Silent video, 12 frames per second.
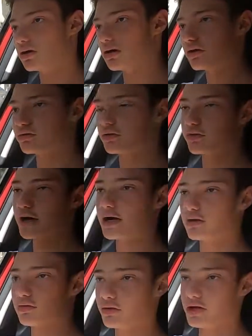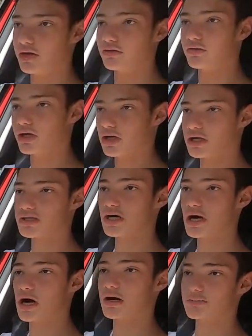It's not that great with at least
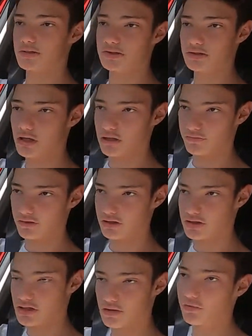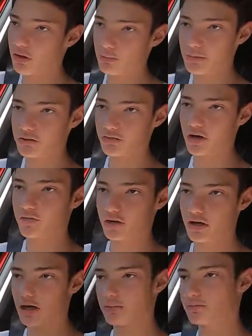how I've been driving it, and I've not been driving
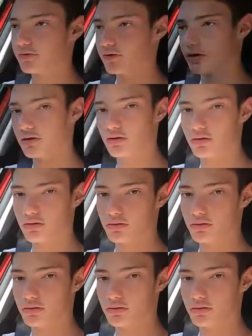it like a particular